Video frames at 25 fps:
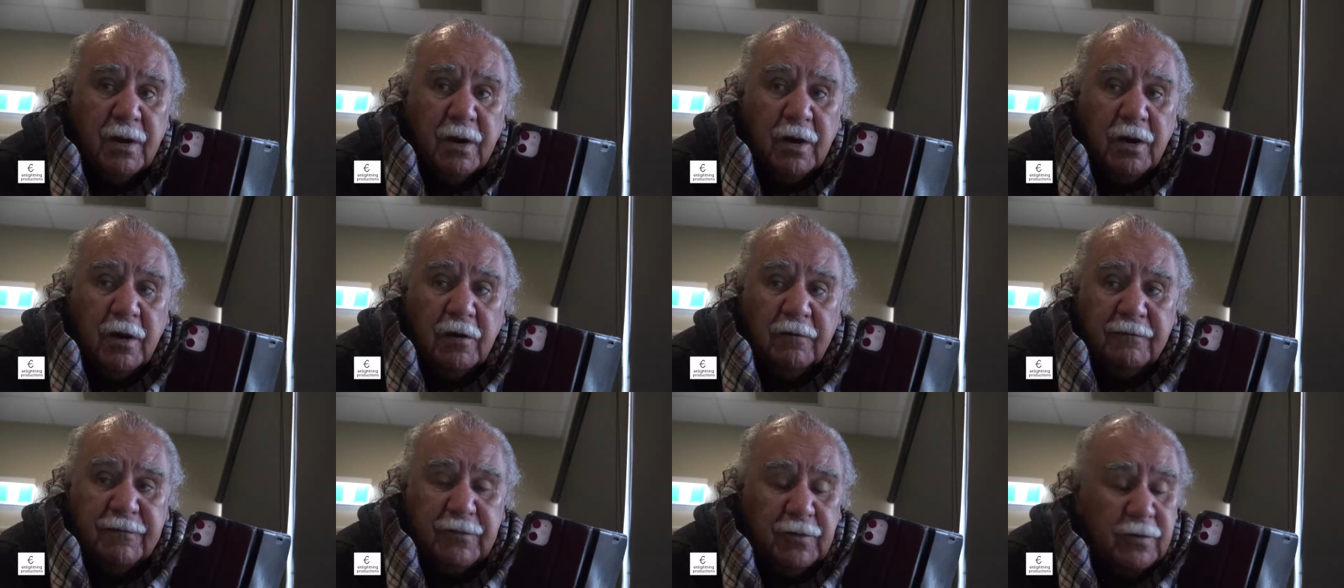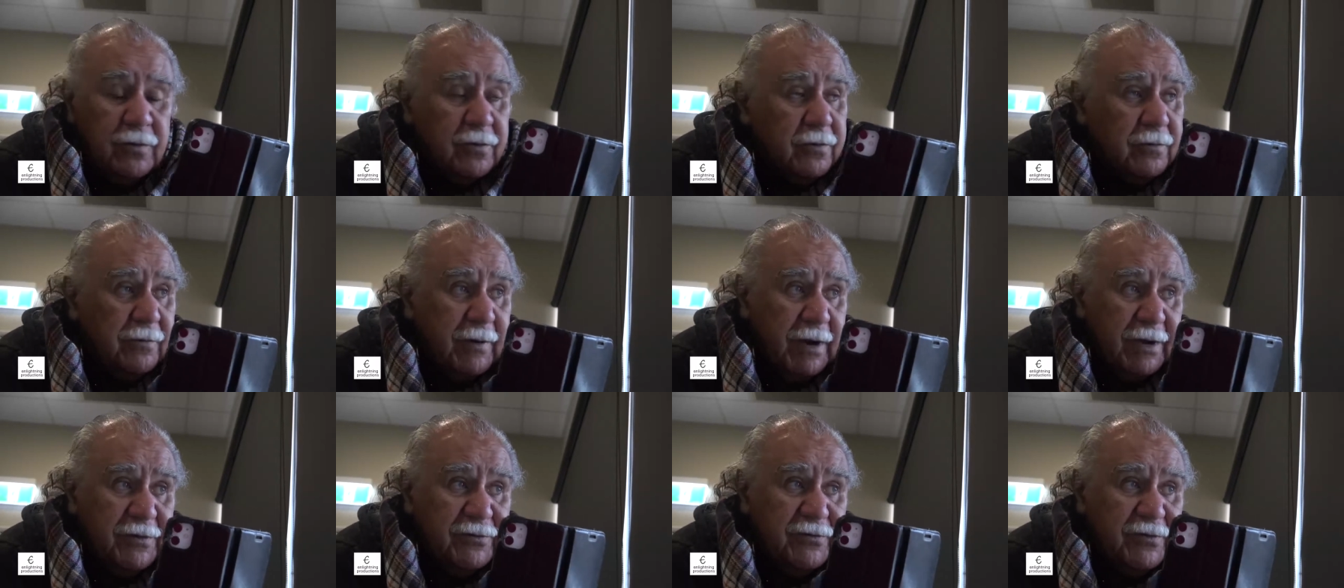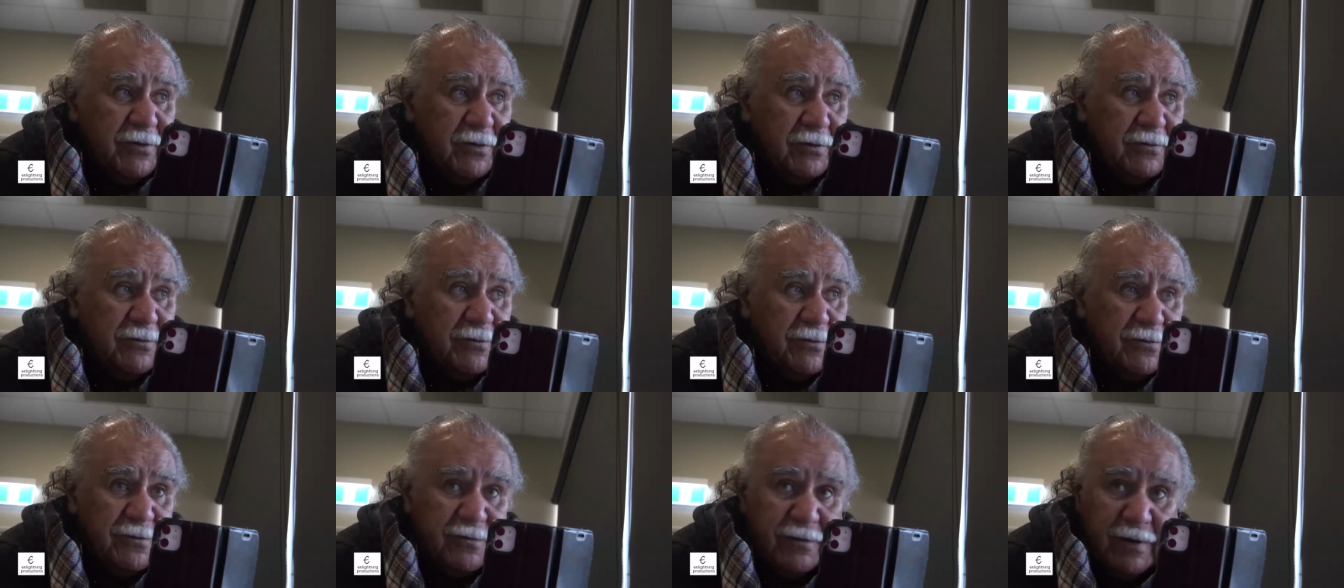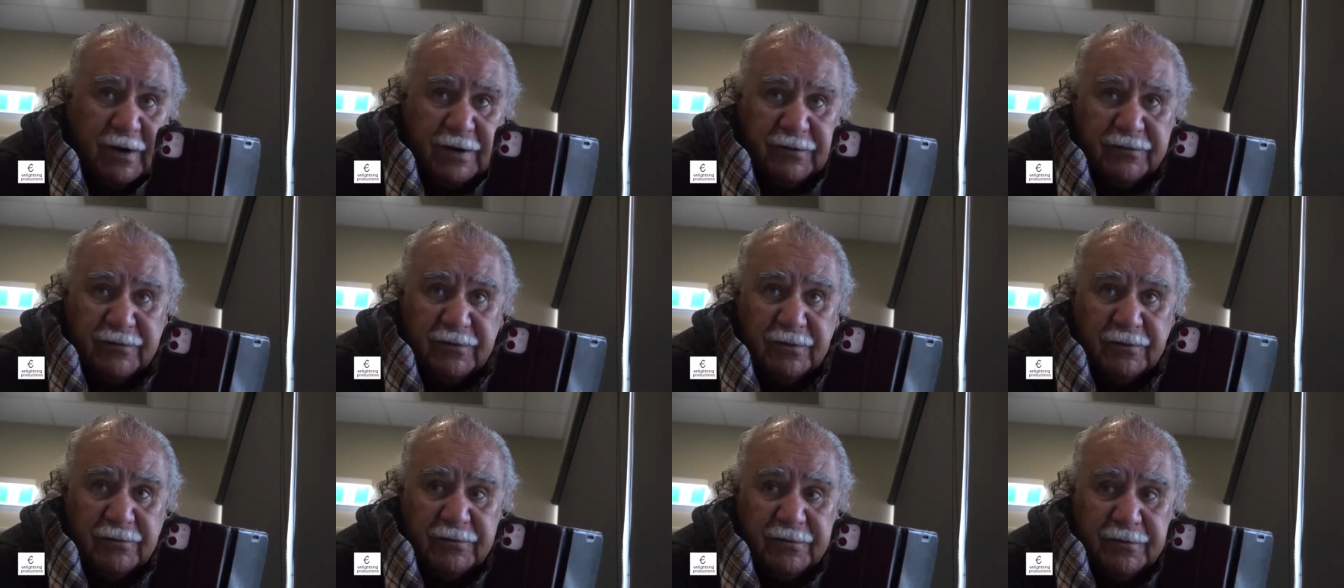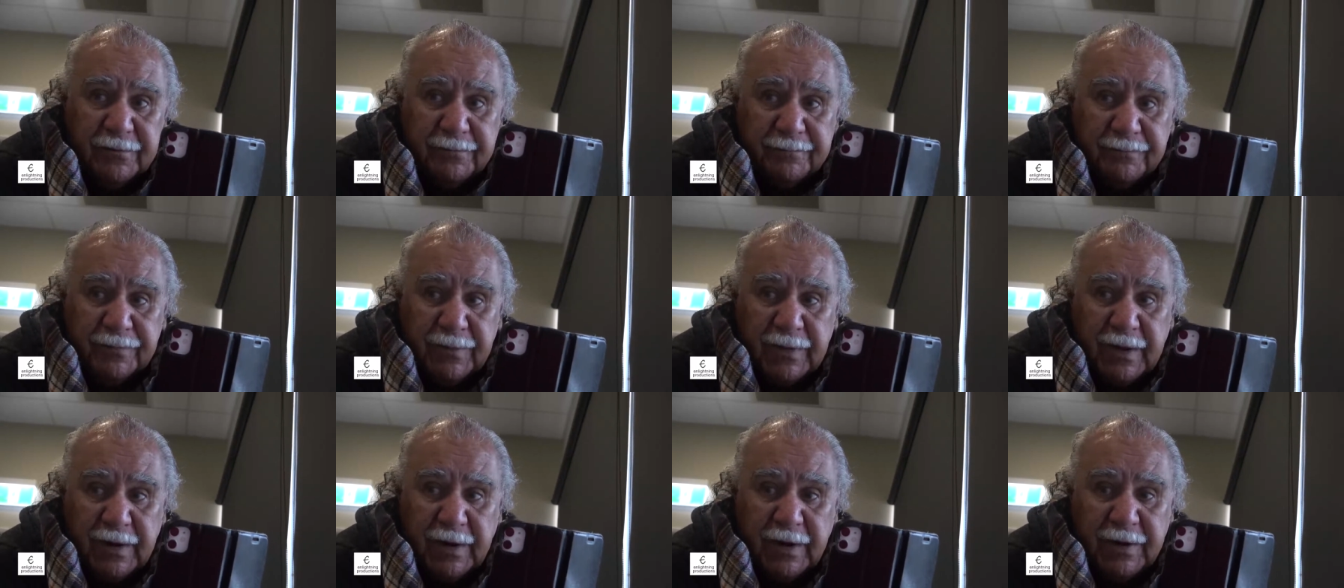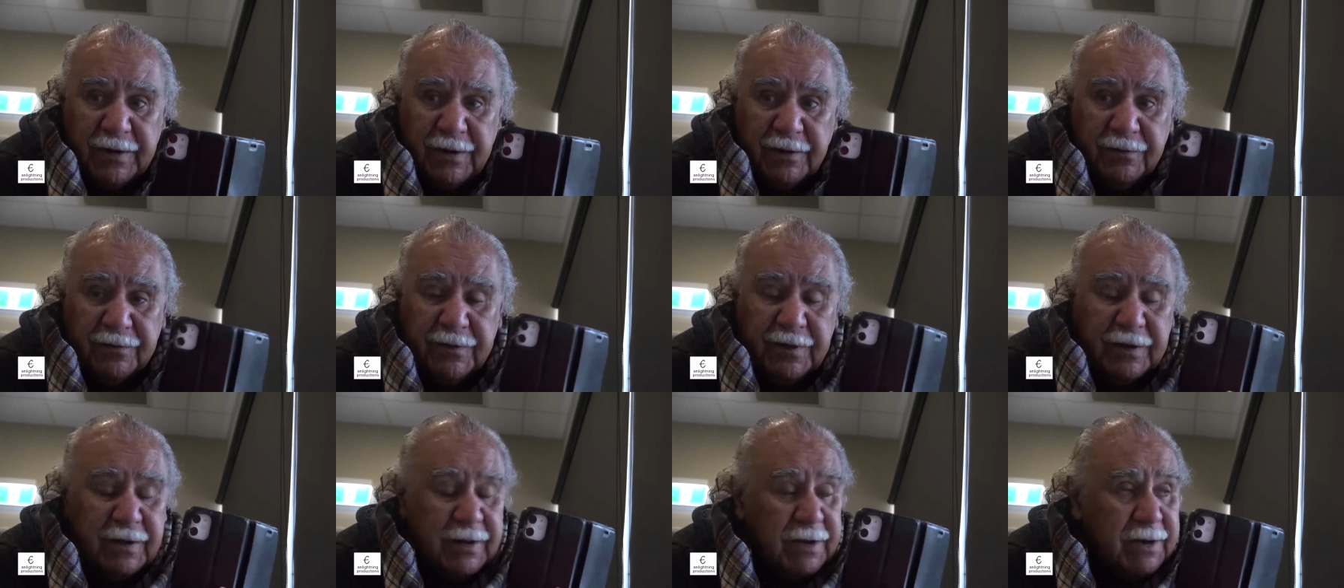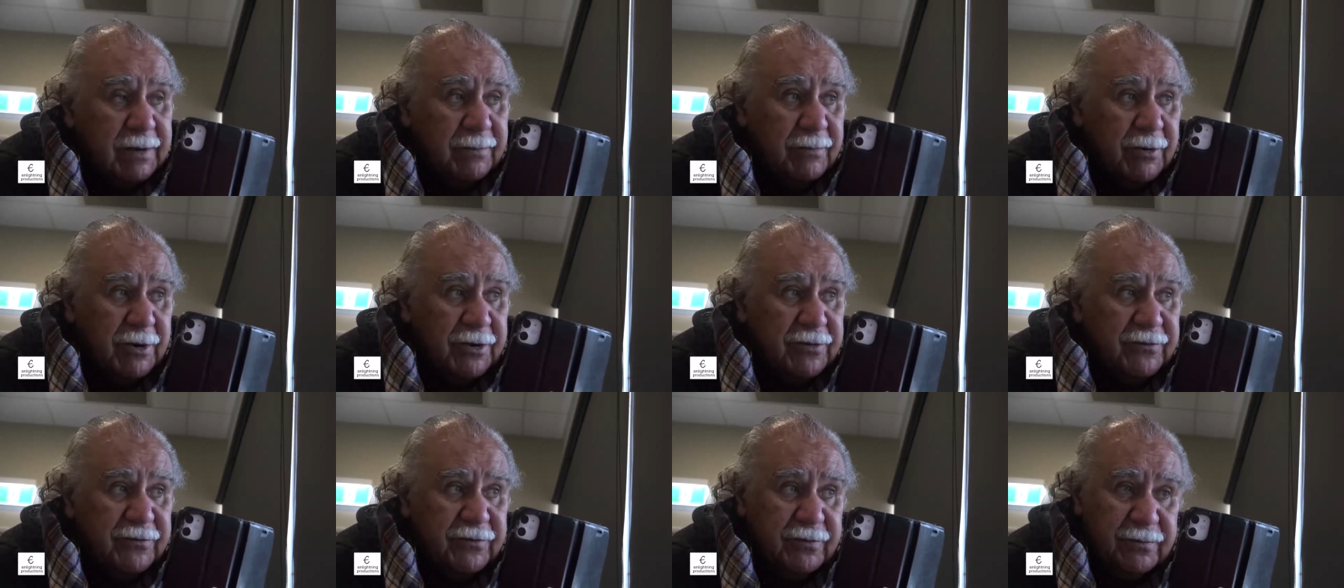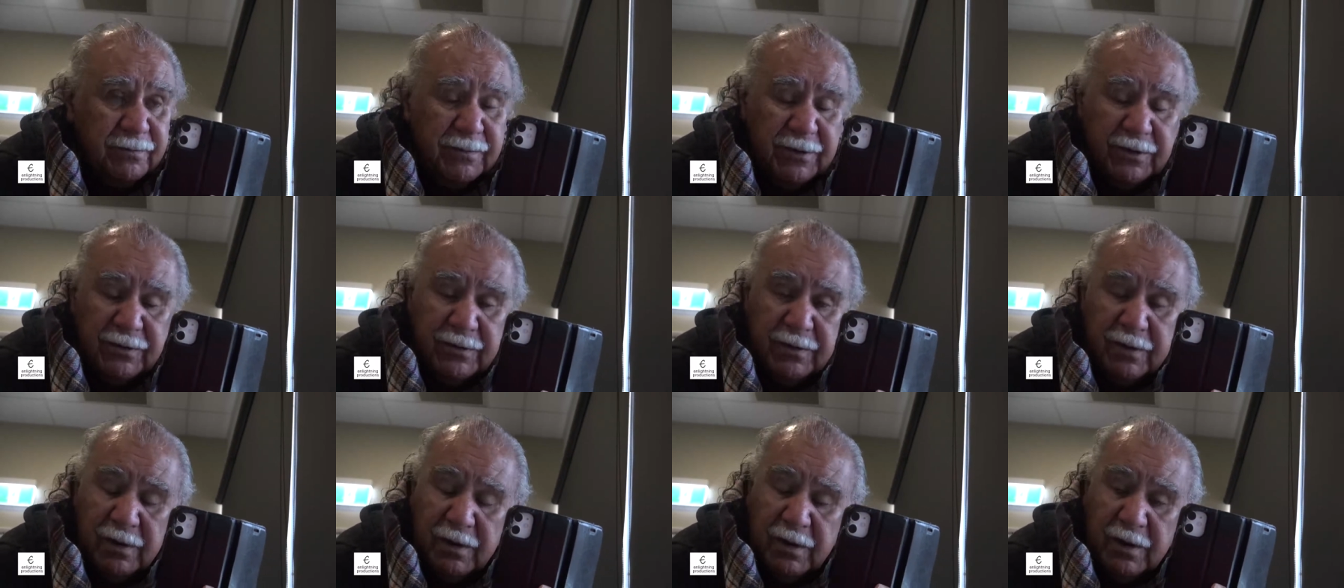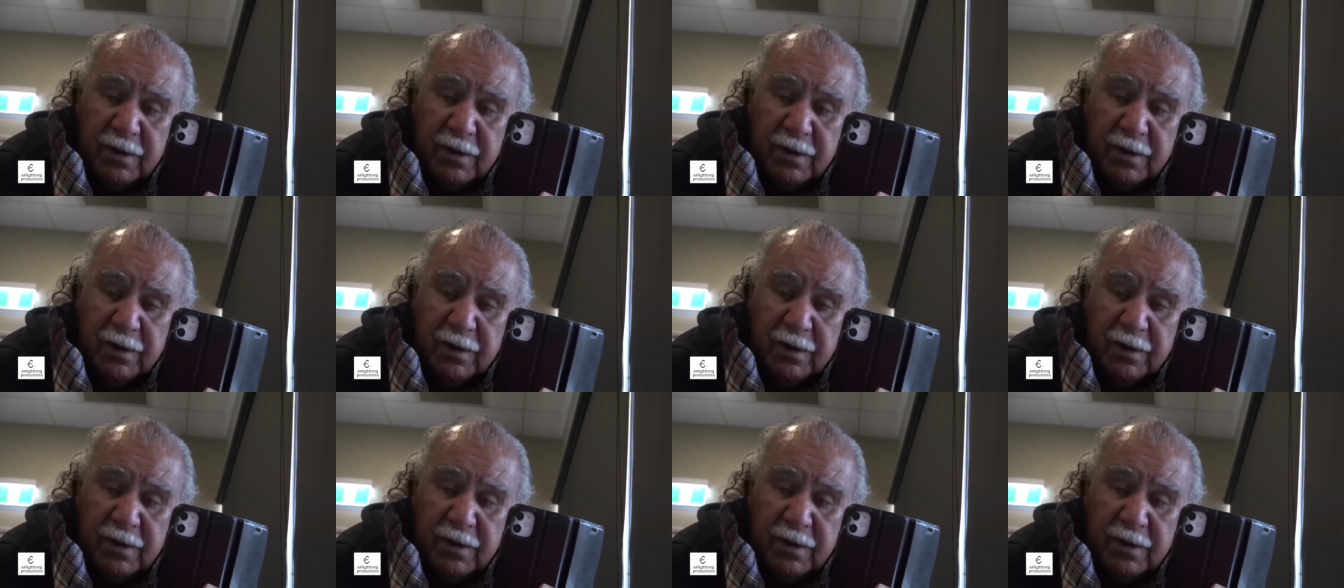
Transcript: of your grandchildren's grandchildren. And I don't think anybody should be